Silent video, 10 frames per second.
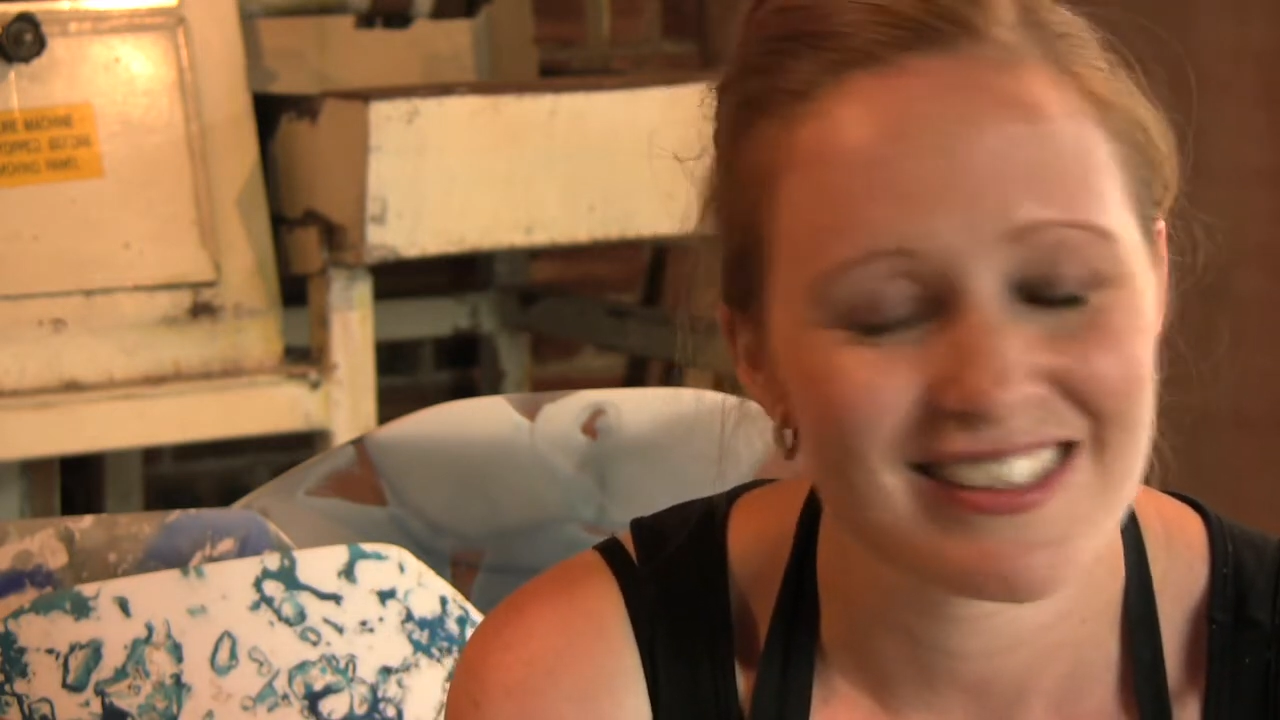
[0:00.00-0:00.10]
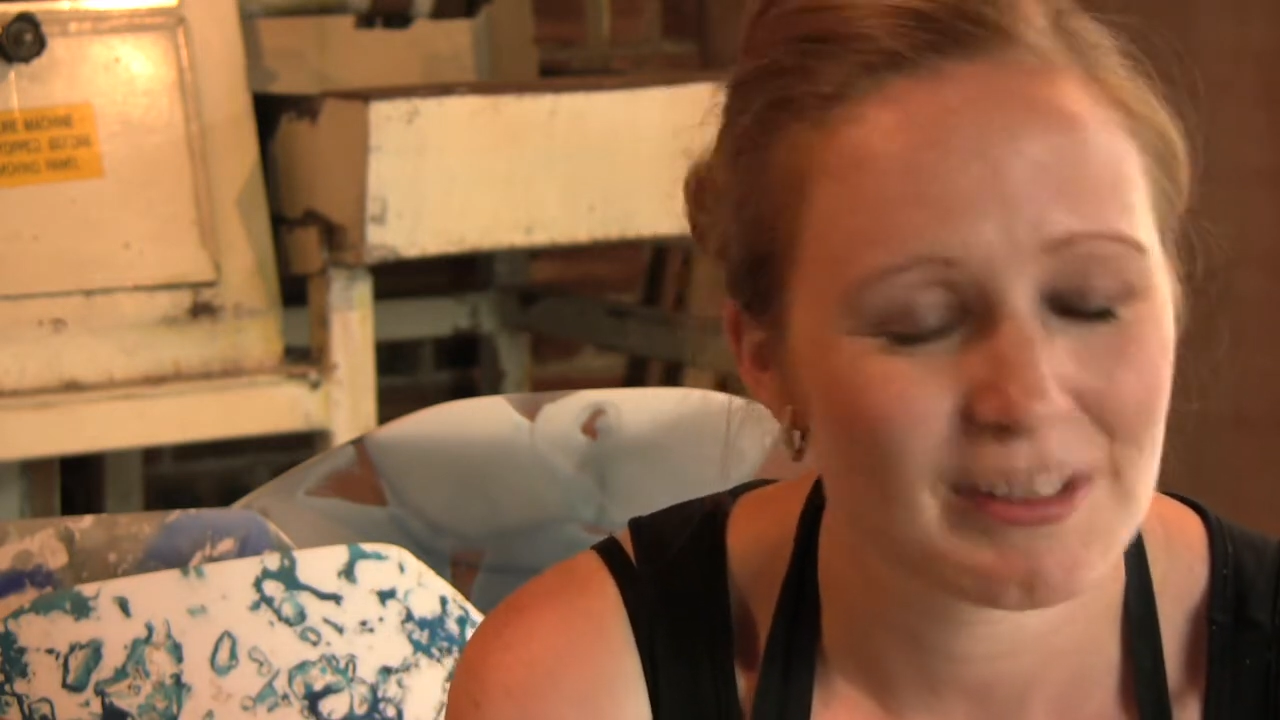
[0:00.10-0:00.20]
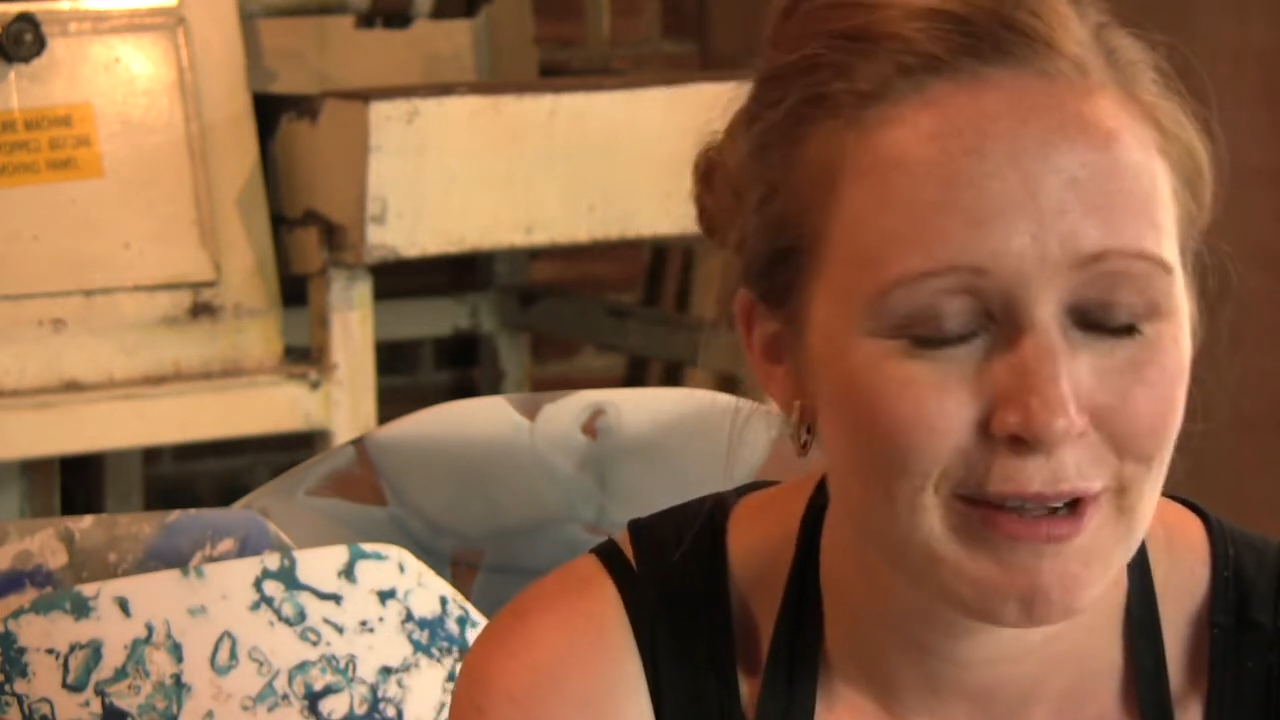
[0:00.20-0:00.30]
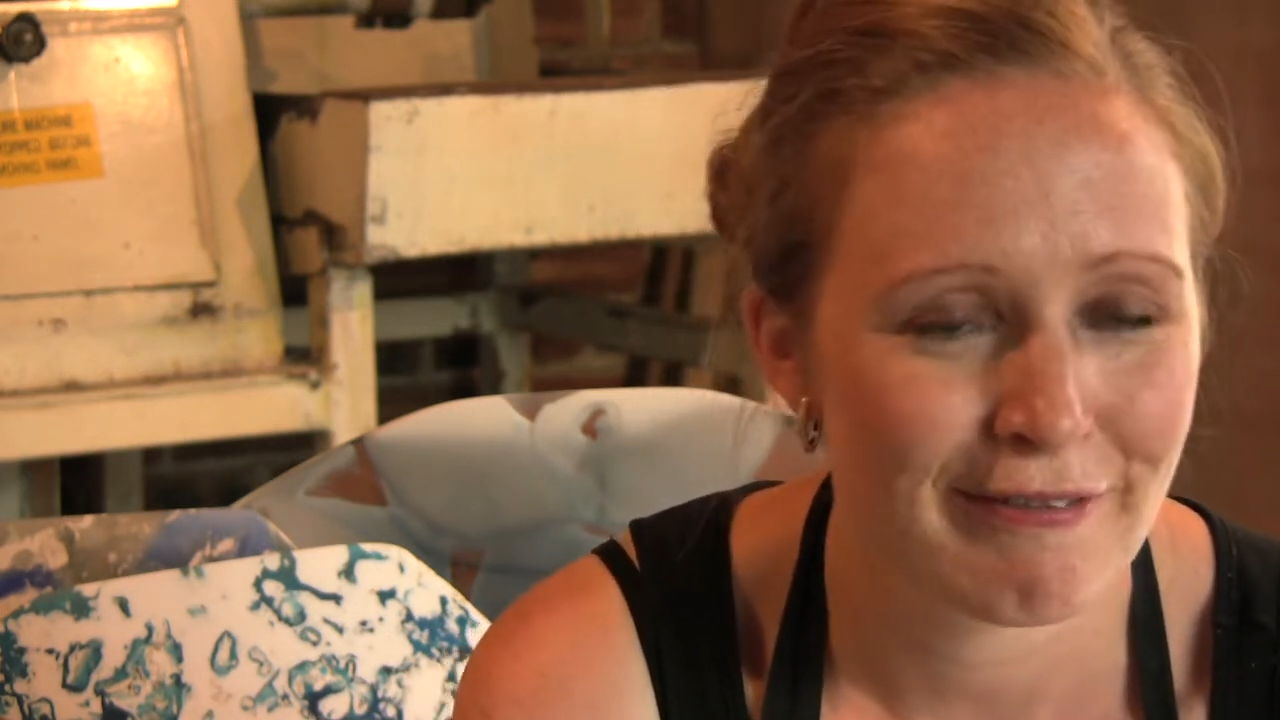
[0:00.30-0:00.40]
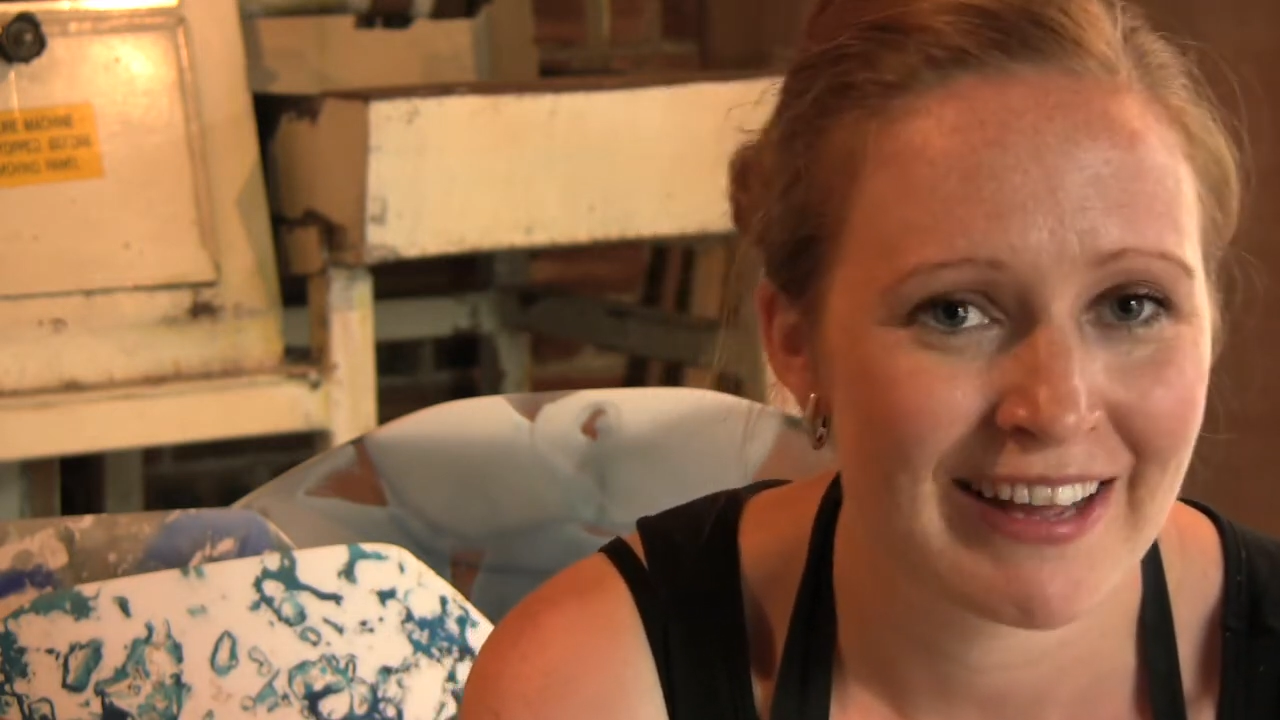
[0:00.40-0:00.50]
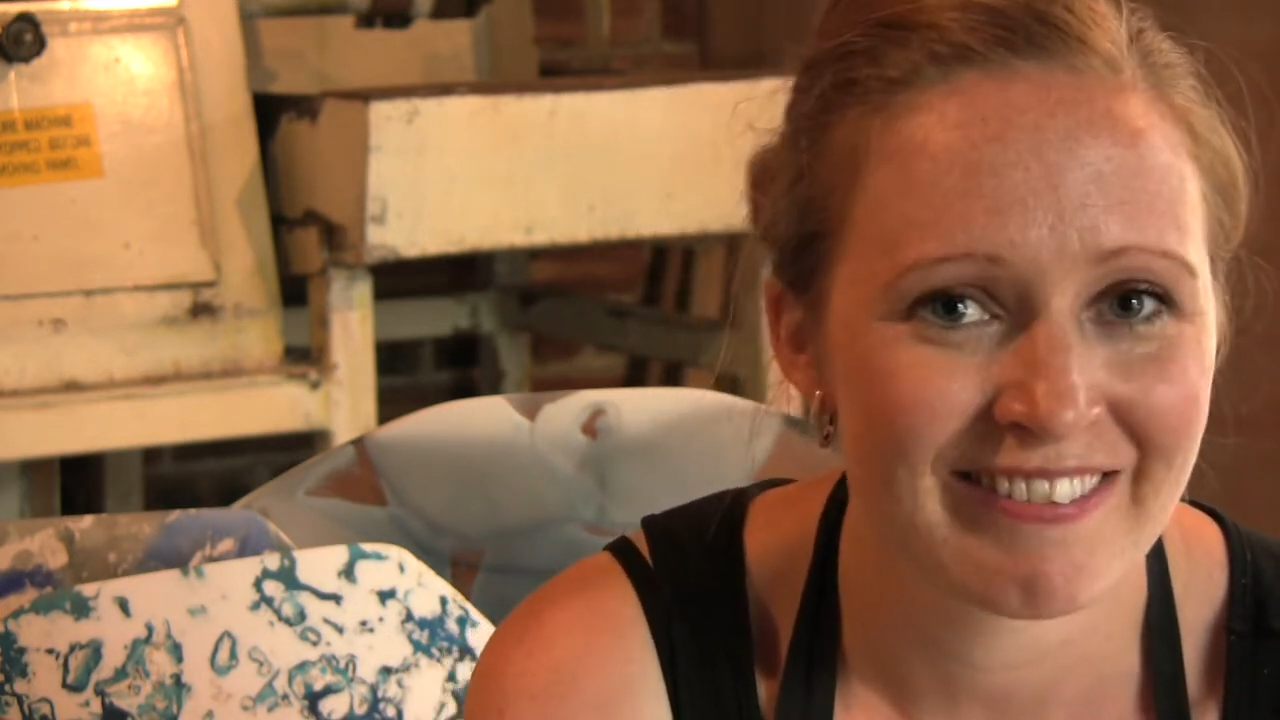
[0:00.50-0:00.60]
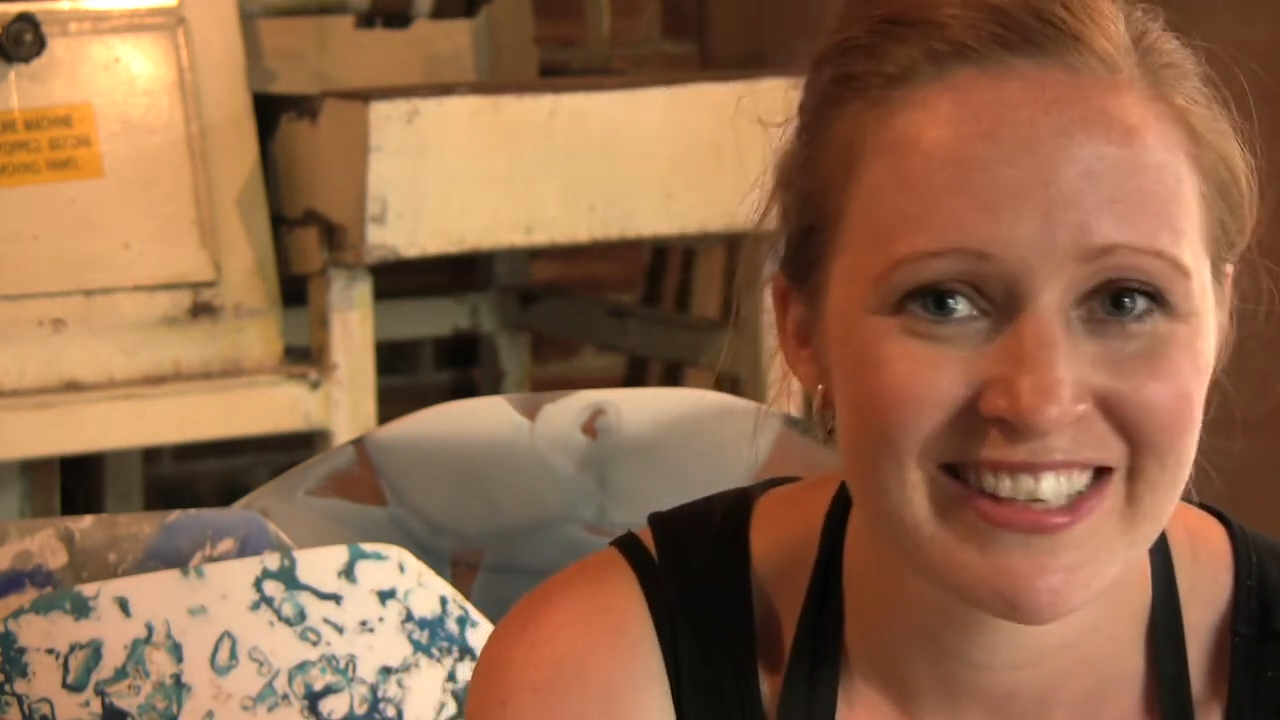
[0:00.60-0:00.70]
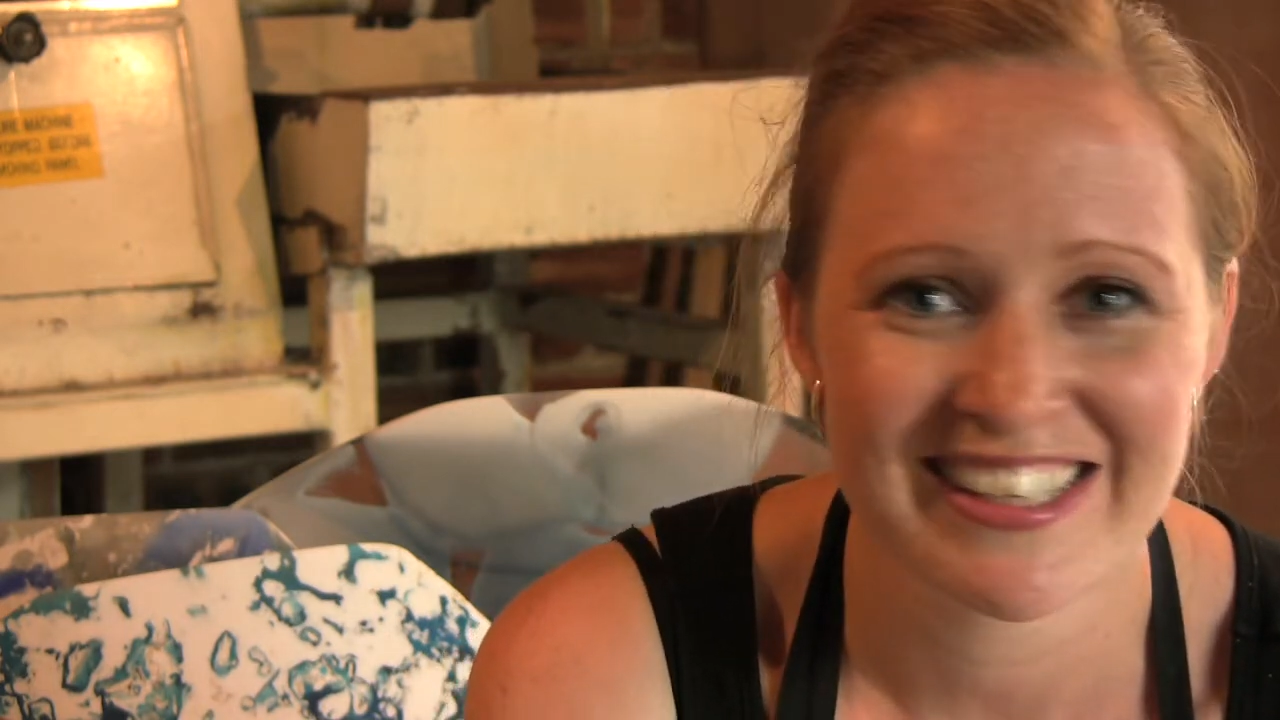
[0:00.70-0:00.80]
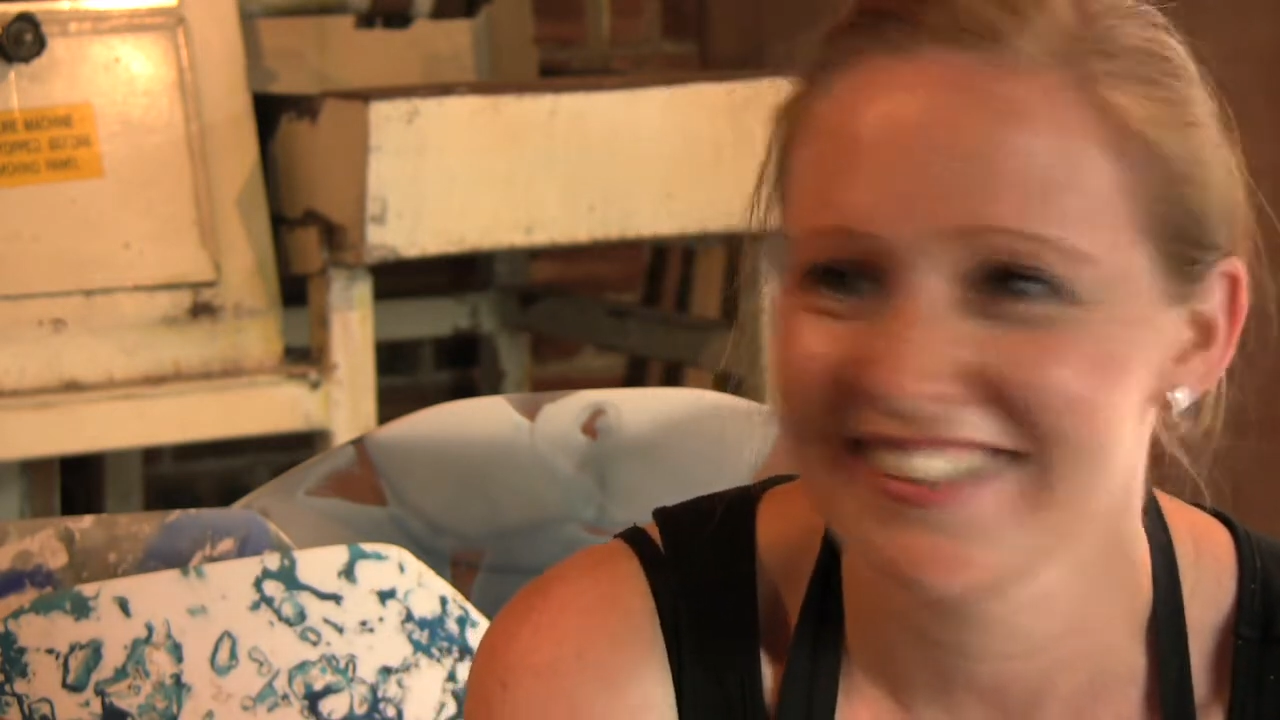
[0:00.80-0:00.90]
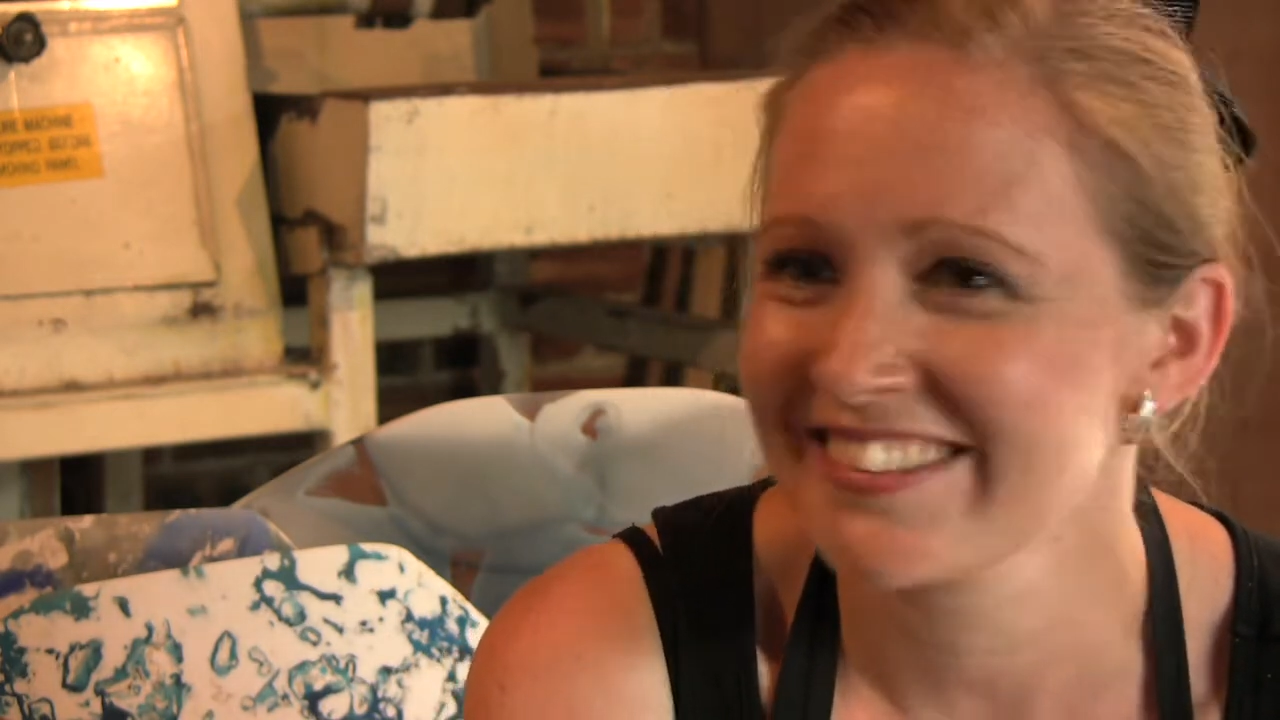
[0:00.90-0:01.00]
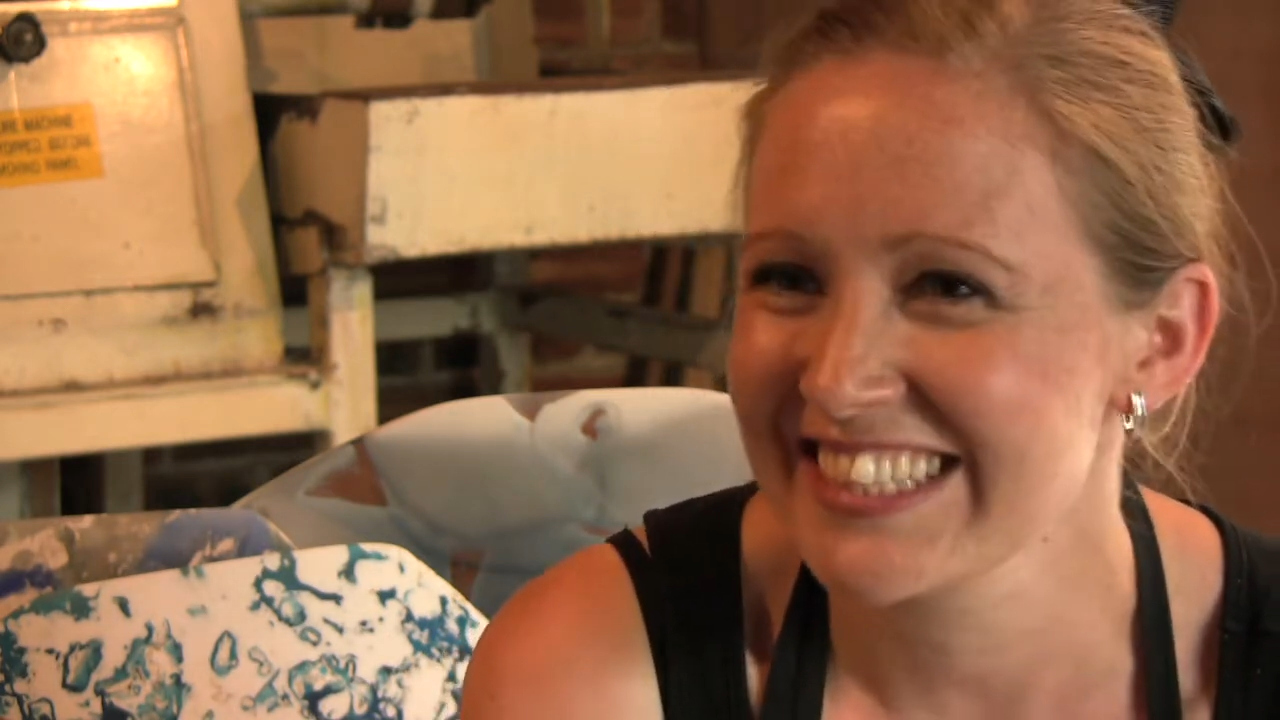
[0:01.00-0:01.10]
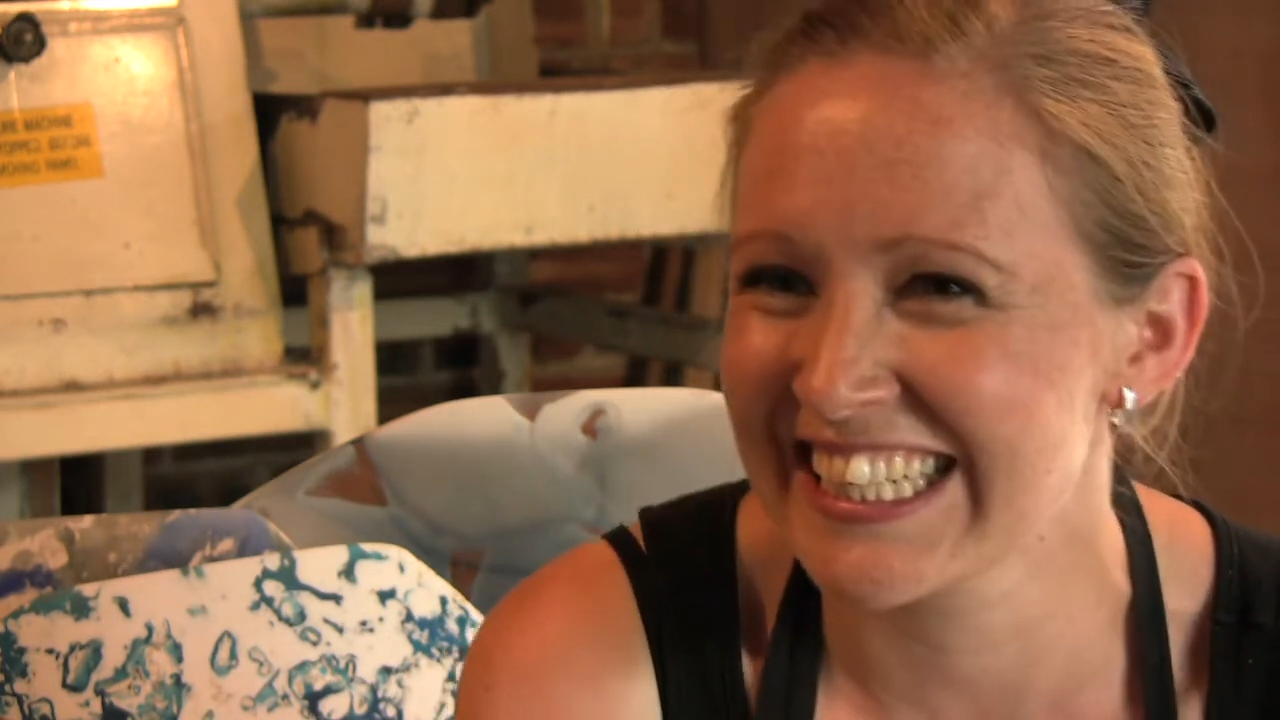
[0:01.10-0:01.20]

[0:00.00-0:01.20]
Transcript: I was about five years old.